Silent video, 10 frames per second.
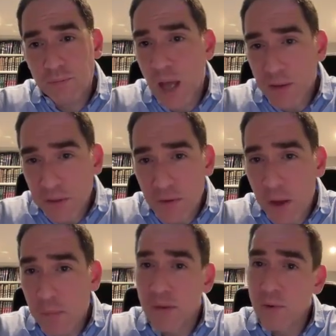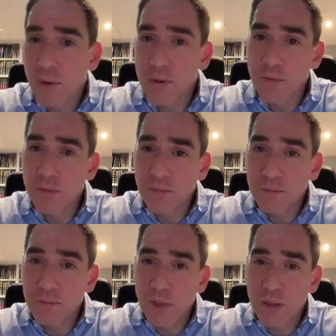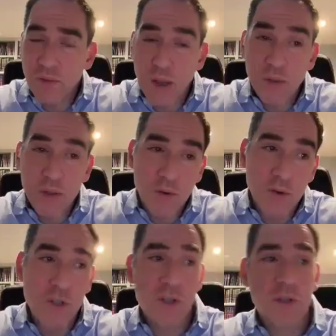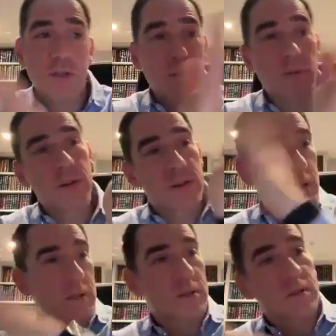not the family of origin. Right? The family of origin is